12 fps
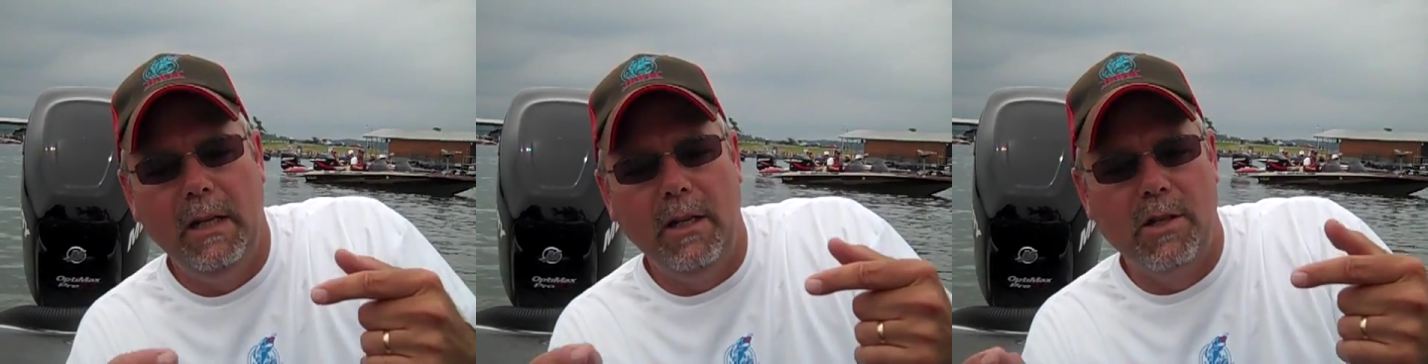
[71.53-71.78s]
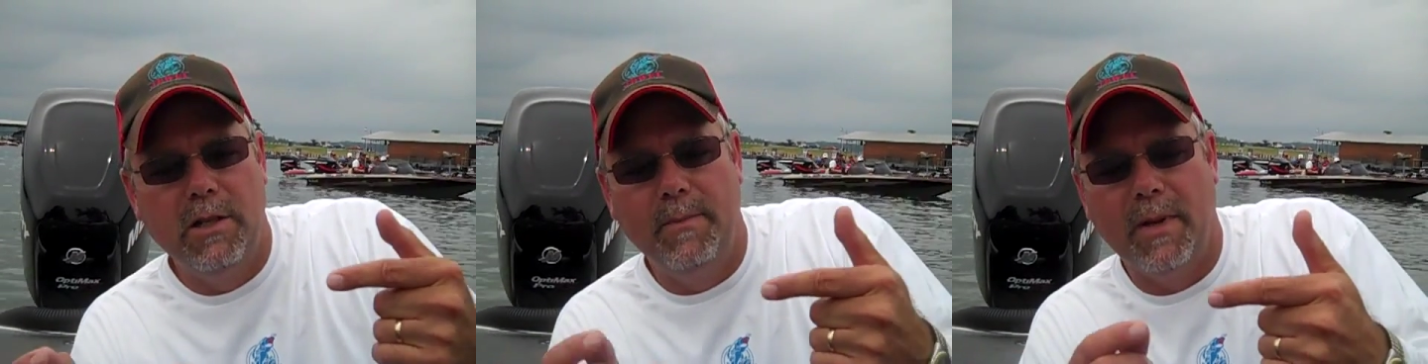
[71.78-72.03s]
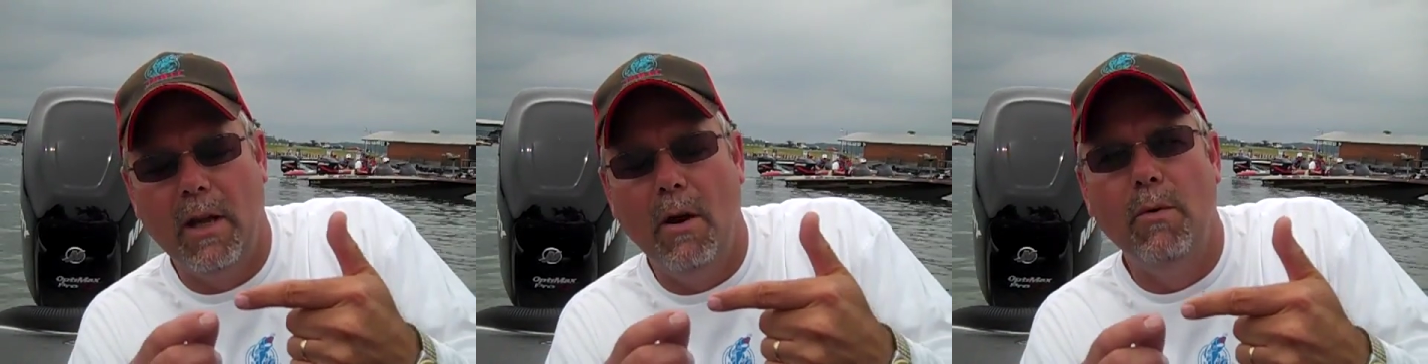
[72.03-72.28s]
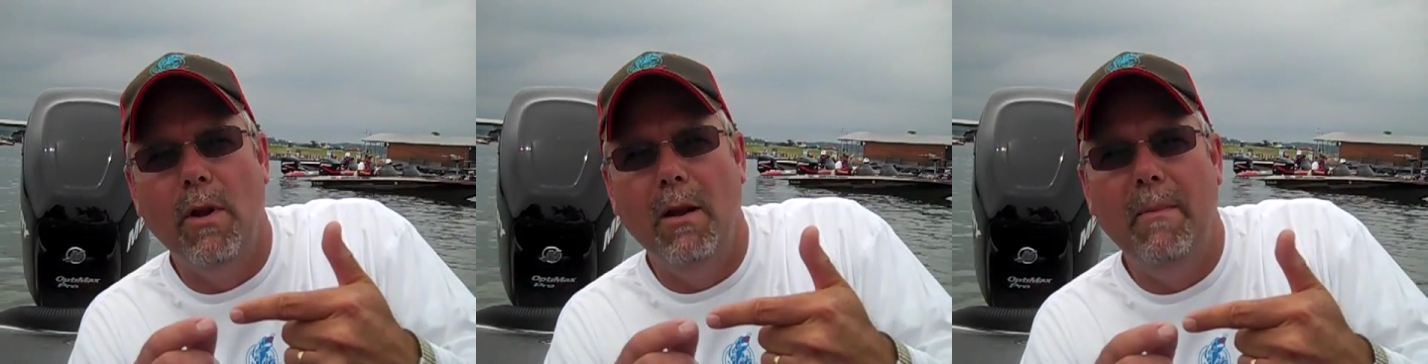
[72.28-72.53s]
You slip the
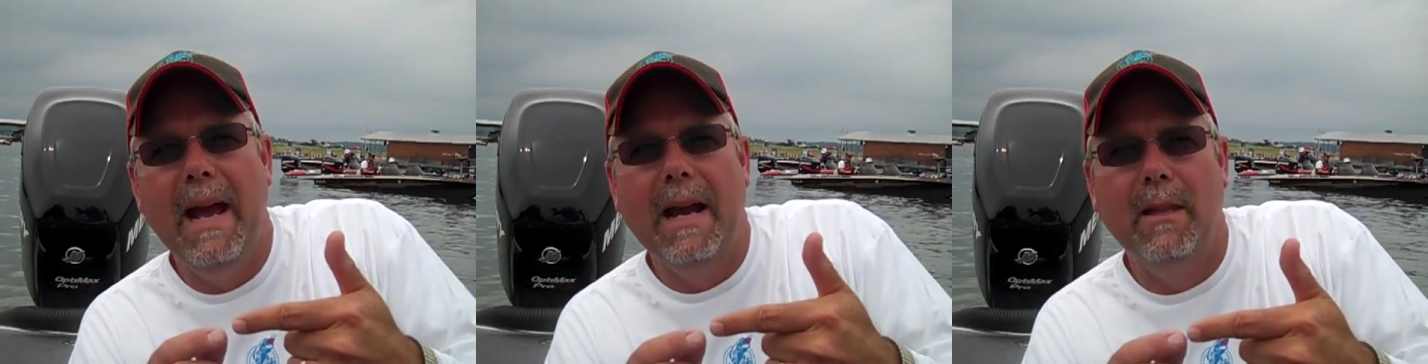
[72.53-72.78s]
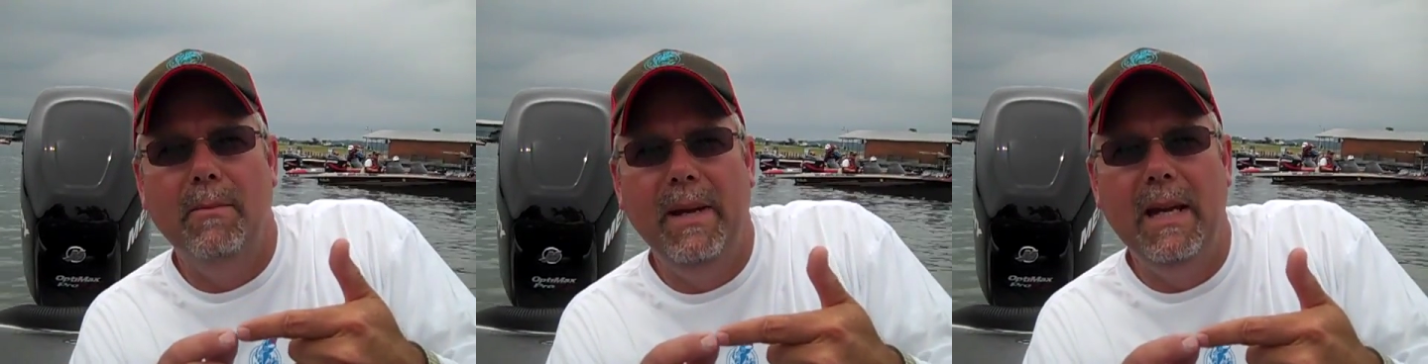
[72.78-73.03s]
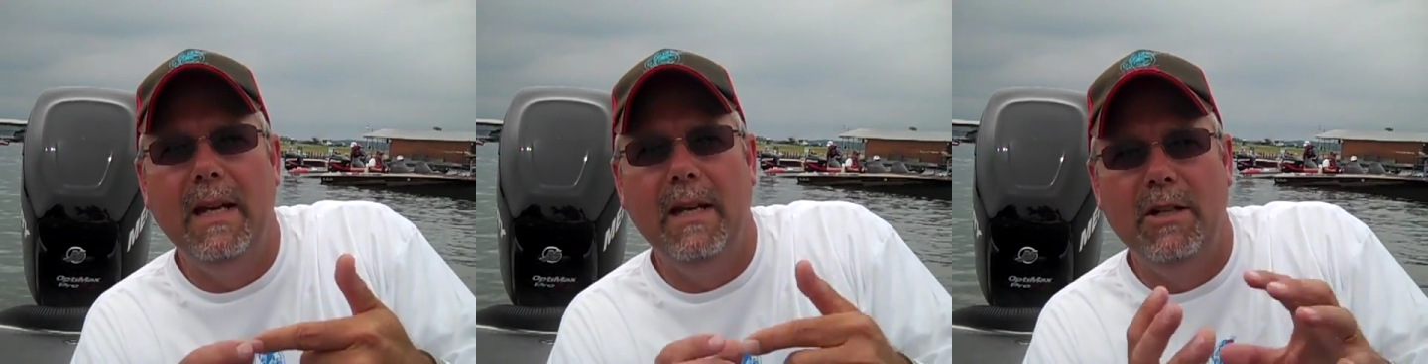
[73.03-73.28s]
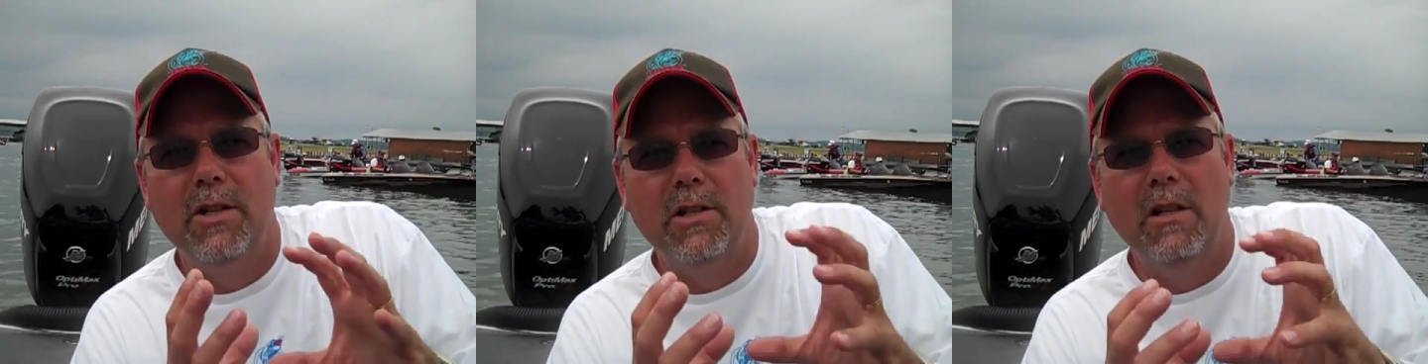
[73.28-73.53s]
cone on the back of the pin
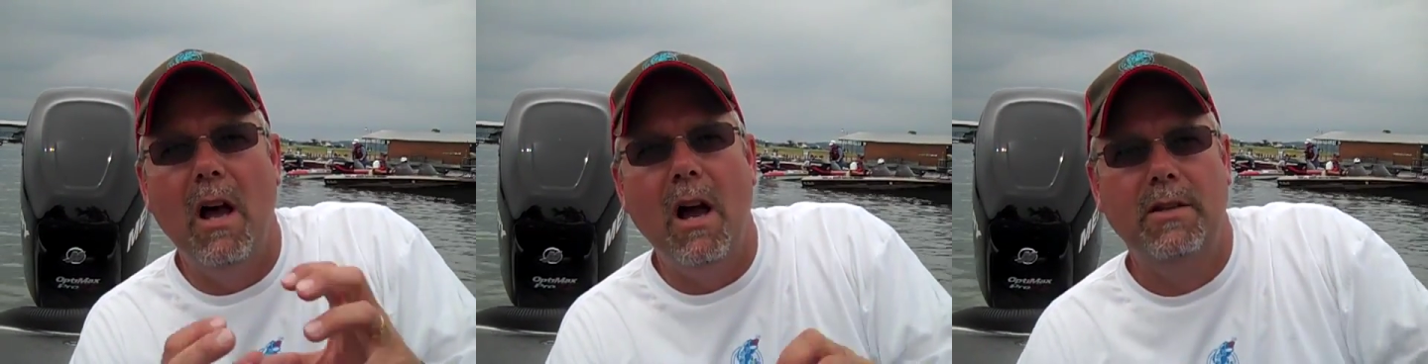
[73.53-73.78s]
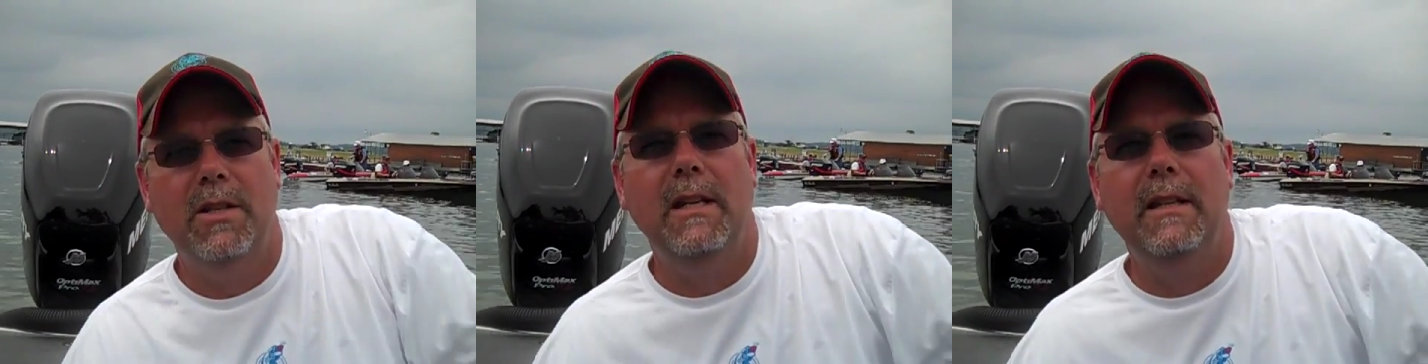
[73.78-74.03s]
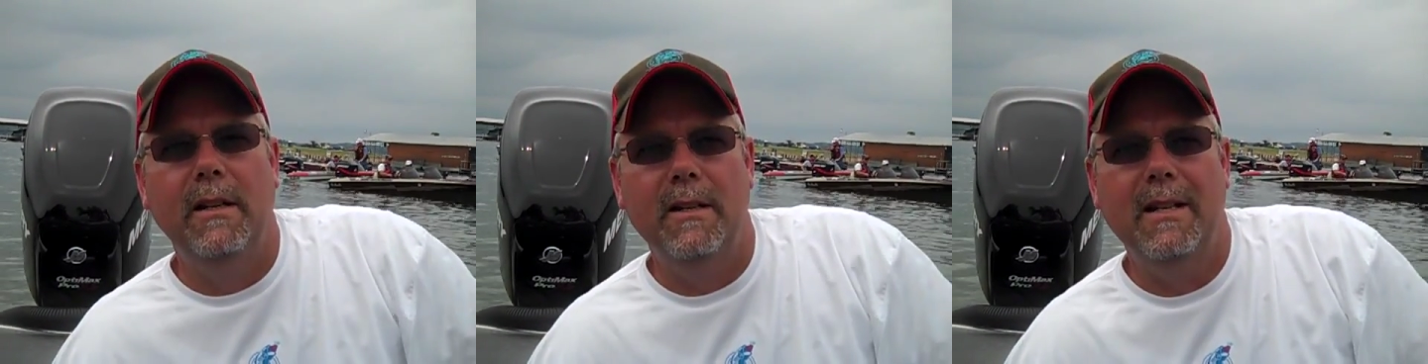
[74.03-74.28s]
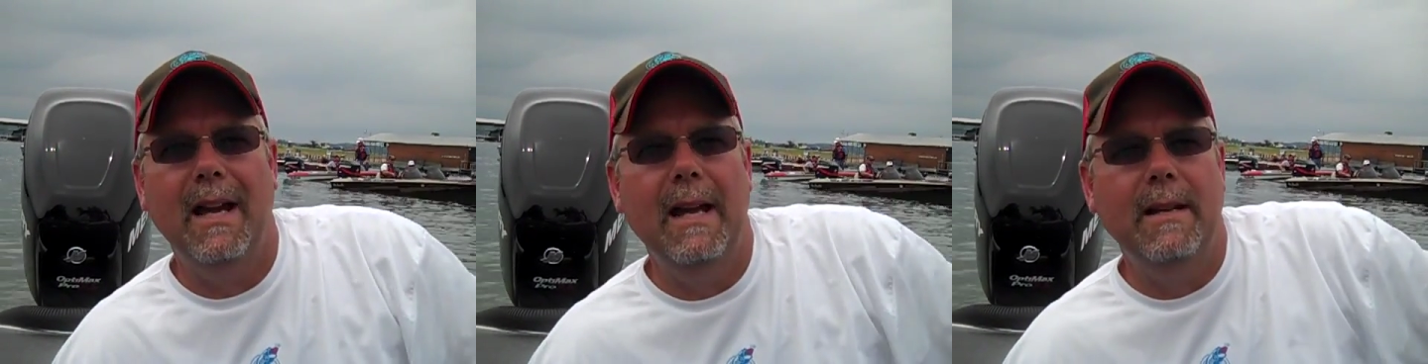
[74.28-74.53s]
and it just locks it in there
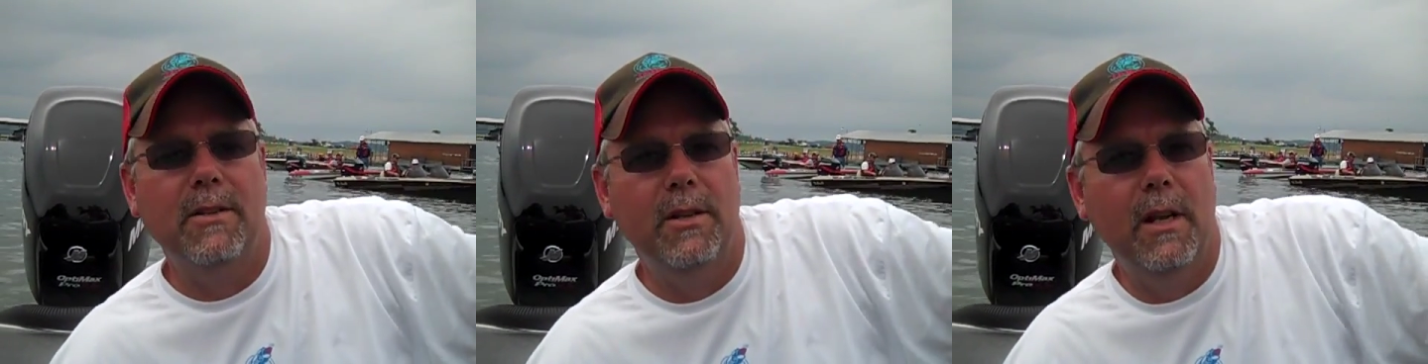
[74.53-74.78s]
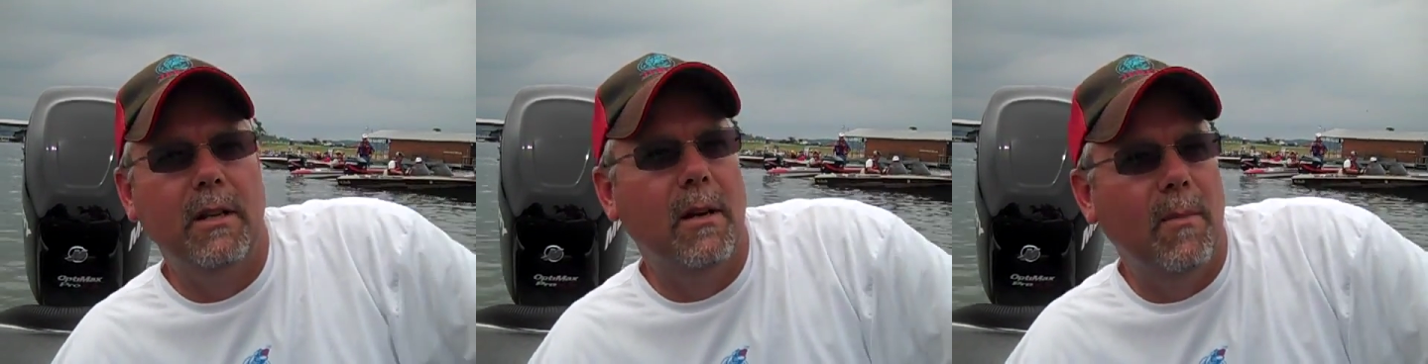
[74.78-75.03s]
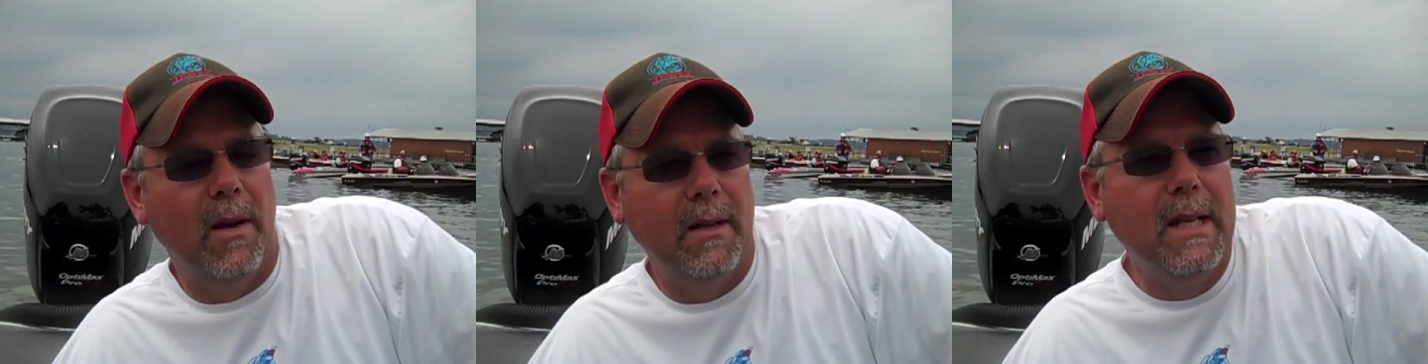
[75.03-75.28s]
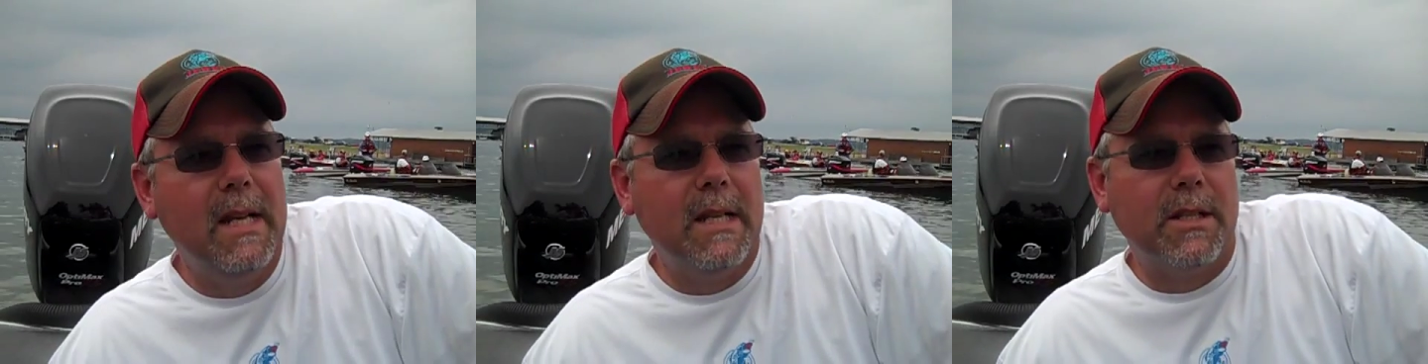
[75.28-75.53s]
tight so it doesn't come
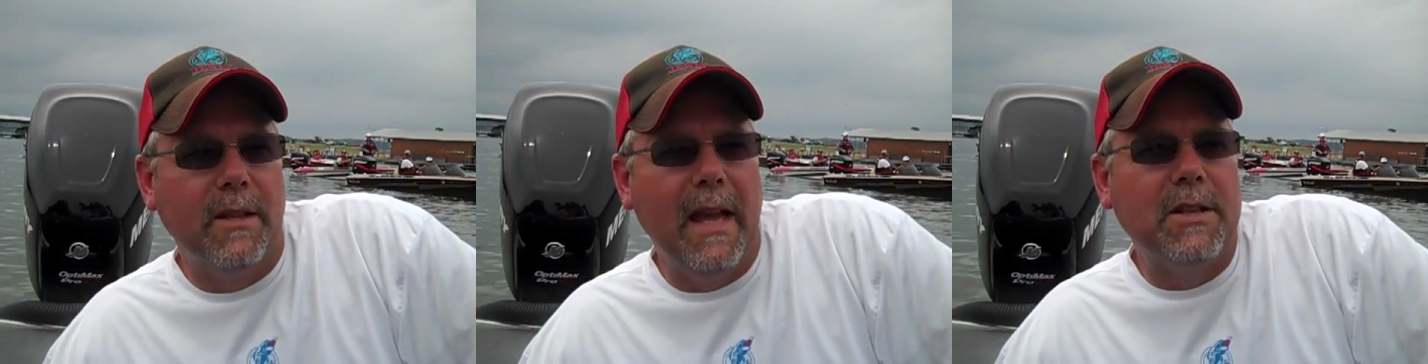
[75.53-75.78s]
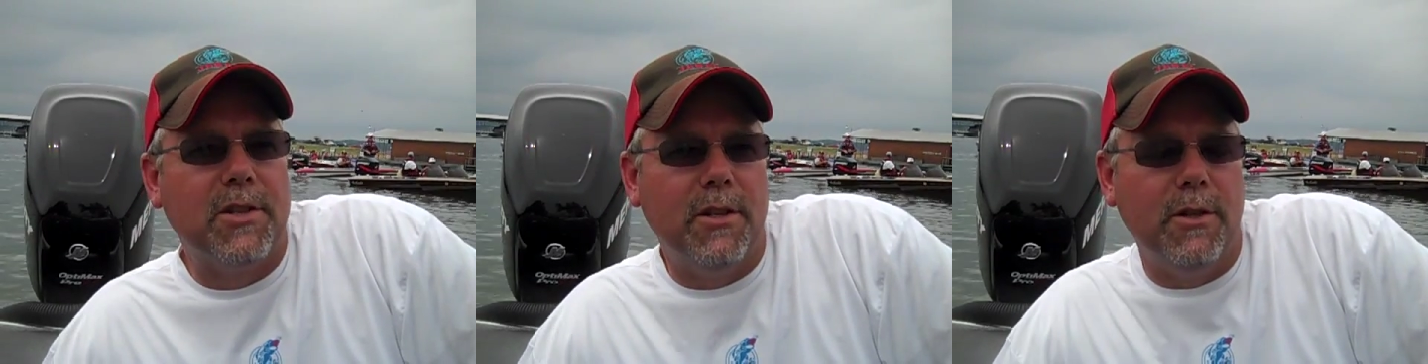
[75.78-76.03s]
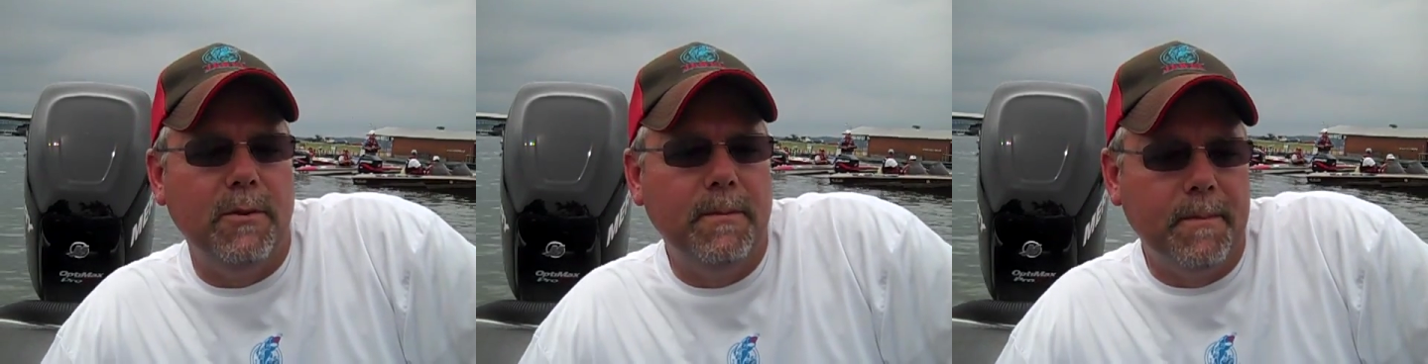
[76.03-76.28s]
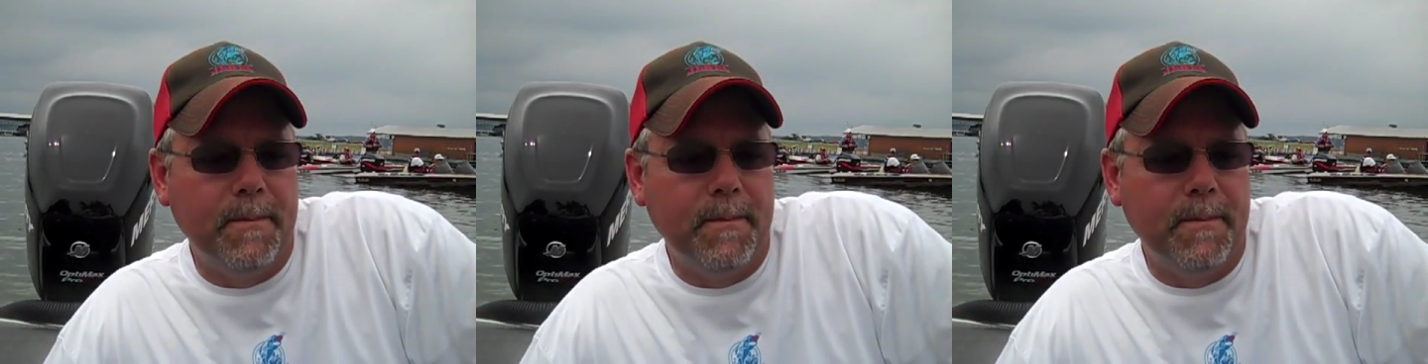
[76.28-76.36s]
off. So that's new.